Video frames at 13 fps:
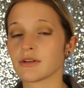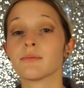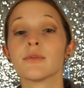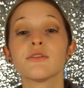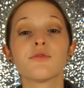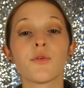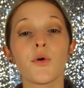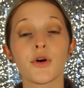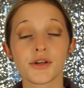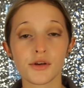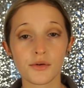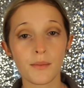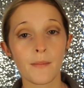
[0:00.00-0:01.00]
And before
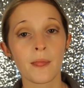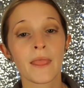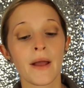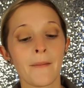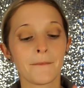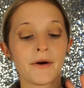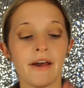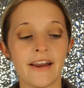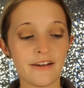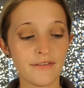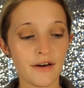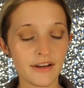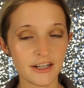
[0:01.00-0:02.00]
you put any
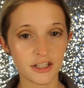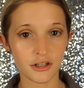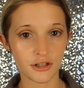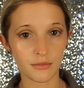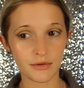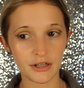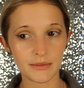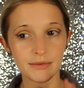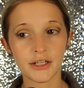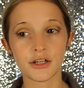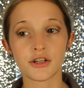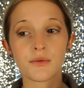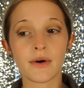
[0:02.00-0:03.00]
foundation on your beauty
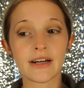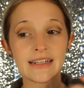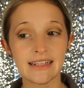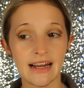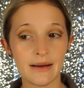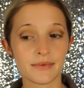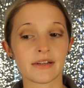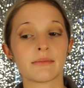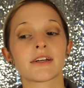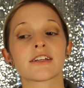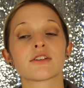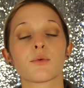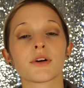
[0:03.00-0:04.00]
blender, you wanna dampen it
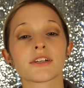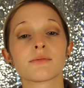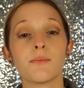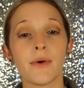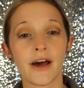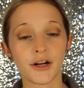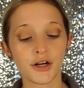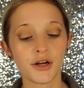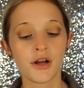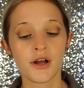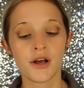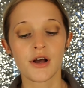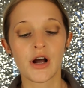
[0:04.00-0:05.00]
because it works better
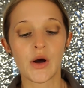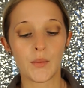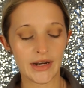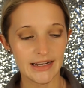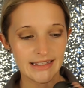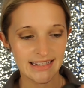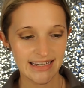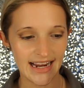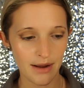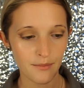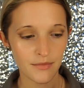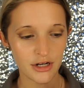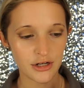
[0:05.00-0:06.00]
when it's
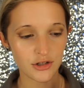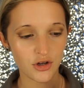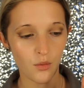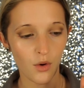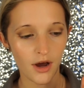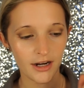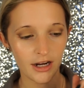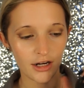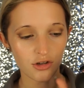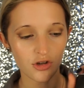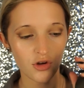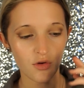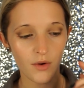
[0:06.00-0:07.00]
damp, and you don't want
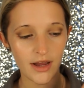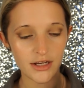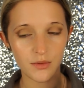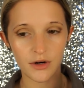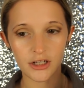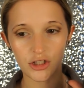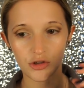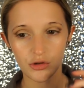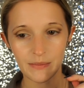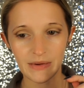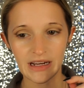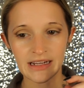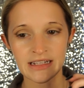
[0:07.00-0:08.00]
it too wet to where it's
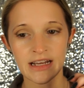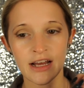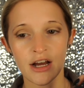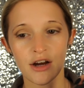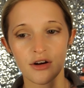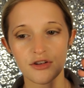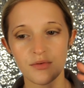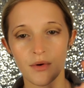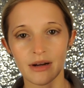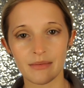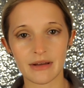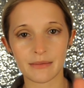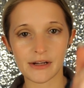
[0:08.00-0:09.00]
dripping. You
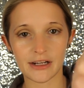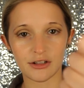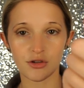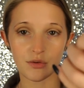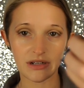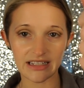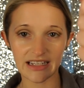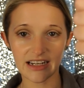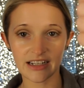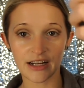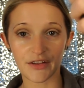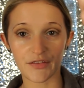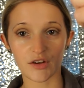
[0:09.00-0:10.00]
wanna be able to like squeeze it and
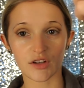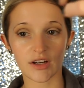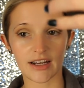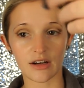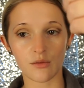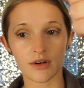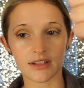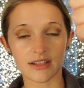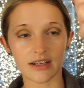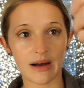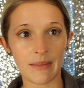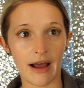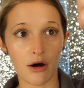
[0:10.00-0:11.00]
nothing like wants to
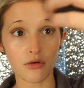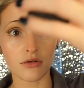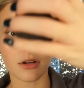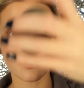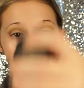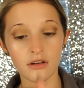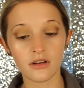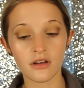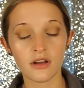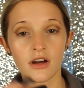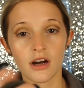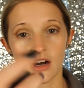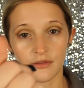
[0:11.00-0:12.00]
come out
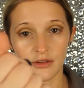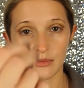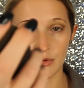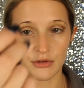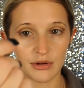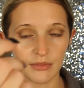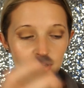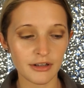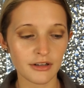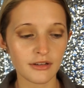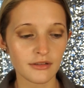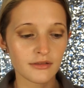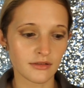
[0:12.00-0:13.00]
of the beauty blender.